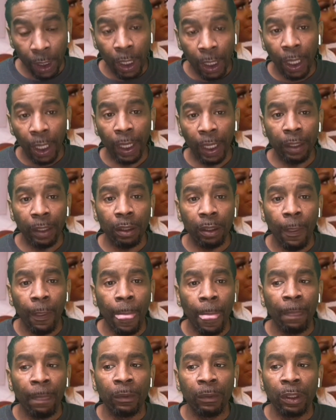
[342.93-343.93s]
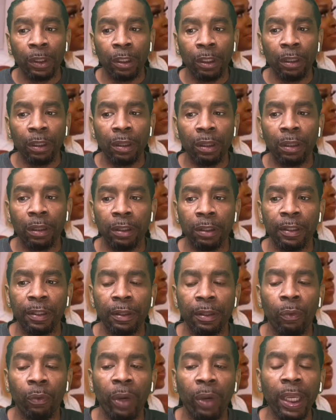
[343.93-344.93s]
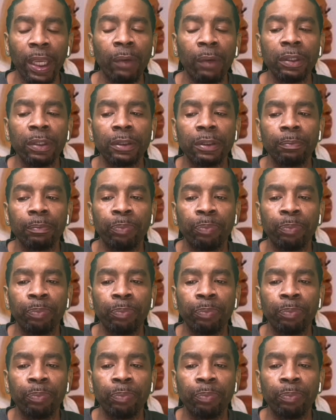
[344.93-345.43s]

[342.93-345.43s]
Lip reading: And the way it was